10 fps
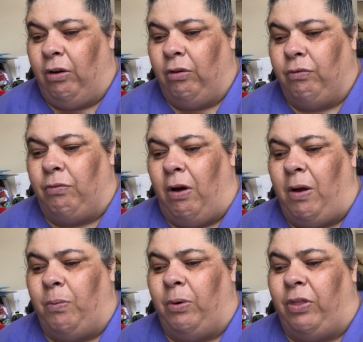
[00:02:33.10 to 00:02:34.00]

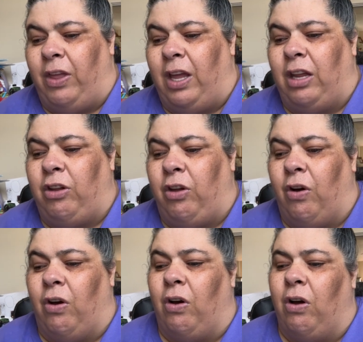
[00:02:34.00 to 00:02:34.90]
right within
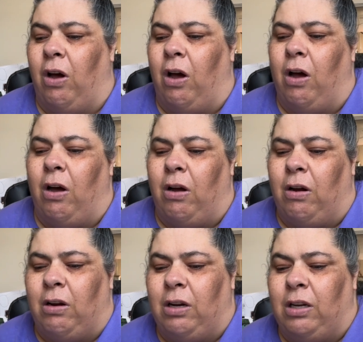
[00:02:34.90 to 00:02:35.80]
your
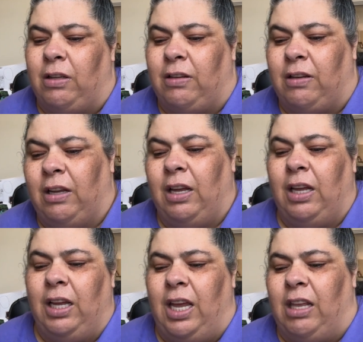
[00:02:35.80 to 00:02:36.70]
heart.
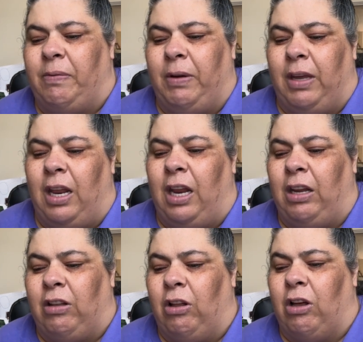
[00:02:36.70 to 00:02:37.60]
It's
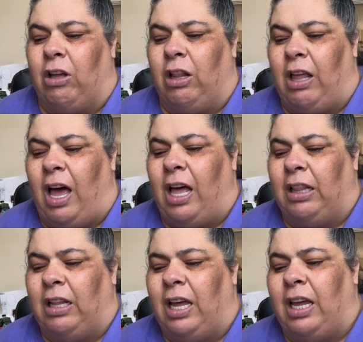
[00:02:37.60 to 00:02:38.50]
beginning to look a
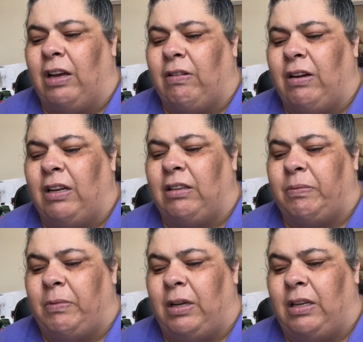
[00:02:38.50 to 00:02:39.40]
lot like
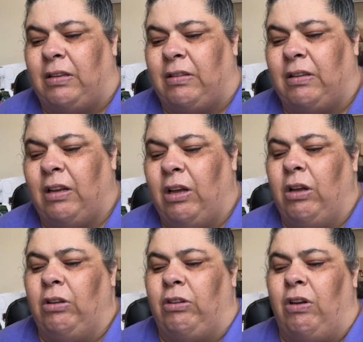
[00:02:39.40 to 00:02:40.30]
Christmas.
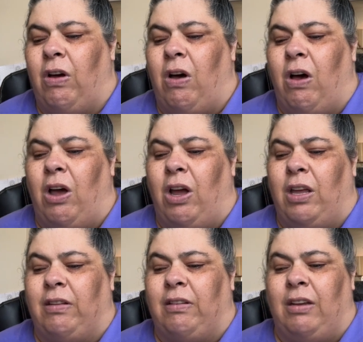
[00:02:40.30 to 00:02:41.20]

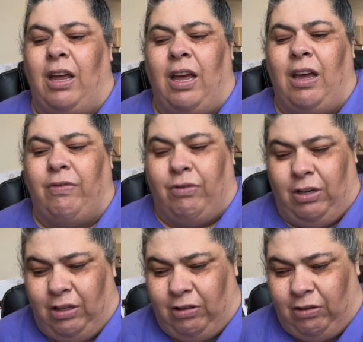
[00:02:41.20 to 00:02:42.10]
Toys in
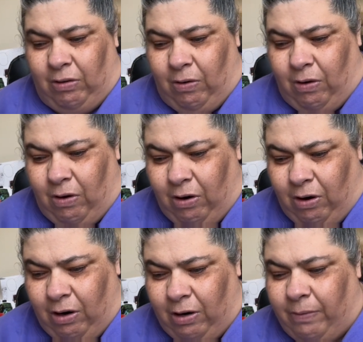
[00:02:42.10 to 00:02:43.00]
every
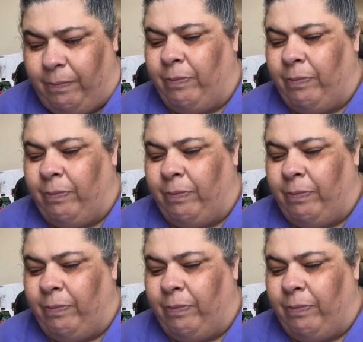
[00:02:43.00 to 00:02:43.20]
store.